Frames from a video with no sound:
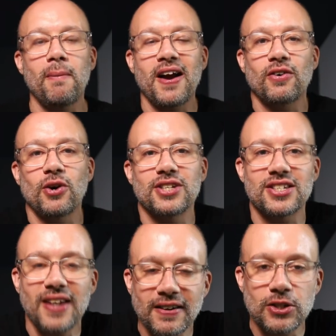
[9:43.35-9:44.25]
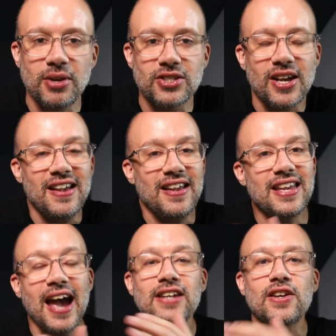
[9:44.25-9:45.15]
microdiscectomies.
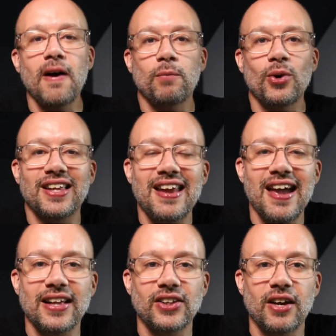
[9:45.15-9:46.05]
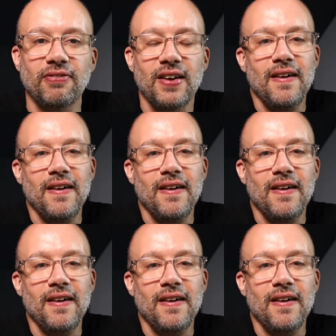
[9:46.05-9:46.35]
He ended up with an ALIF.